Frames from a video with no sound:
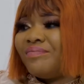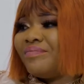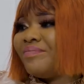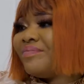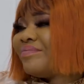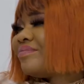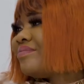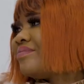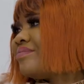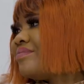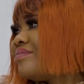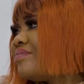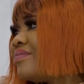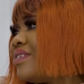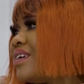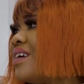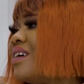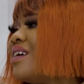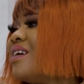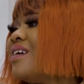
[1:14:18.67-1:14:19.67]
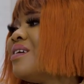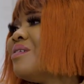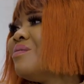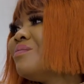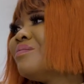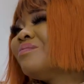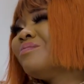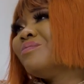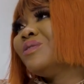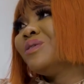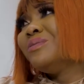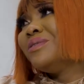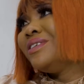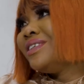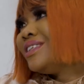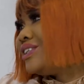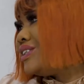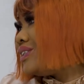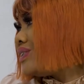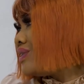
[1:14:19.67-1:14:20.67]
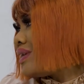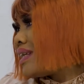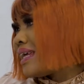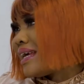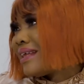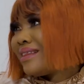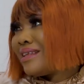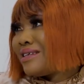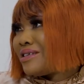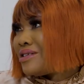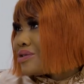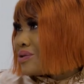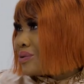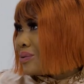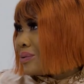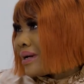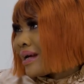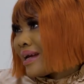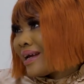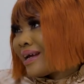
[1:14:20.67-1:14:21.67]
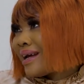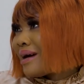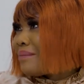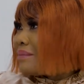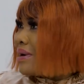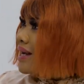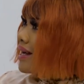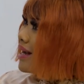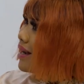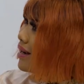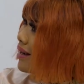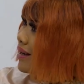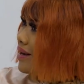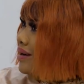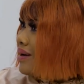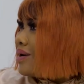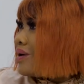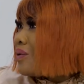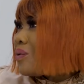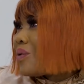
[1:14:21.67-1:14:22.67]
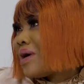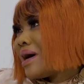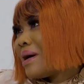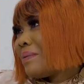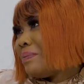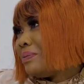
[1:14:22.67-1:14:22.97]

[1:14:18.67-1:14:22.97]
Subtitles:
Gee. Mommy, she's not like this, so, eh? Oh, my God, what